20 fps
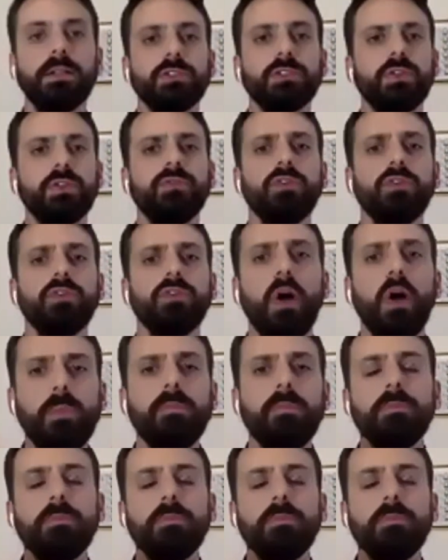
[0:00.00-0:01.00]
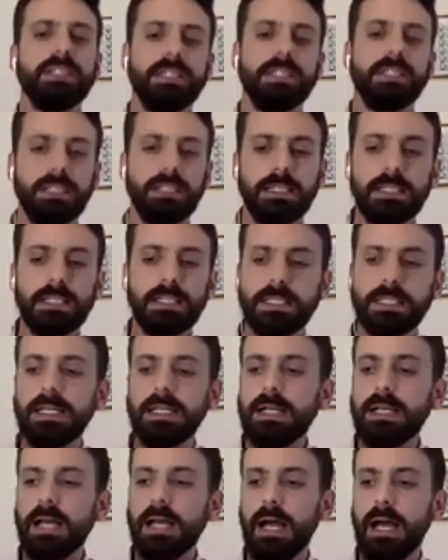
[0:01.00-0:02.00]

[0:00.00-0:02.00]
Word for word: sort of non-maleficence.